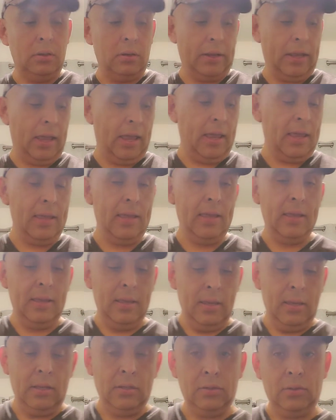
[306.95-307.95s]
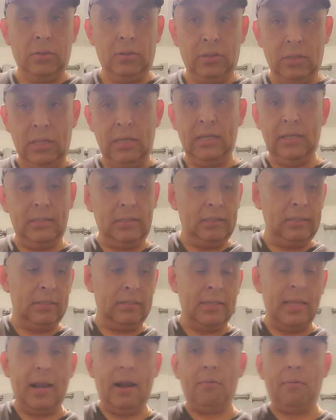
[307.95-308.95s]
Okay, so this
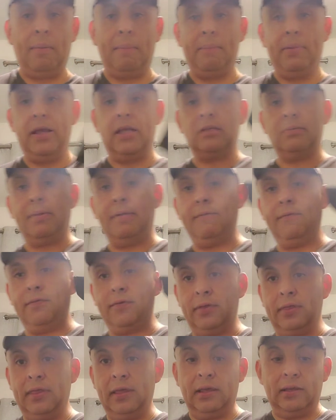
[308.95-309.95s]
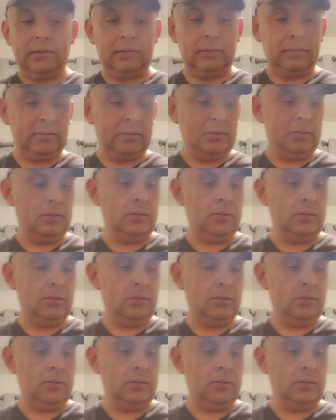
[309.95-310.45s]
is not a replacement for this.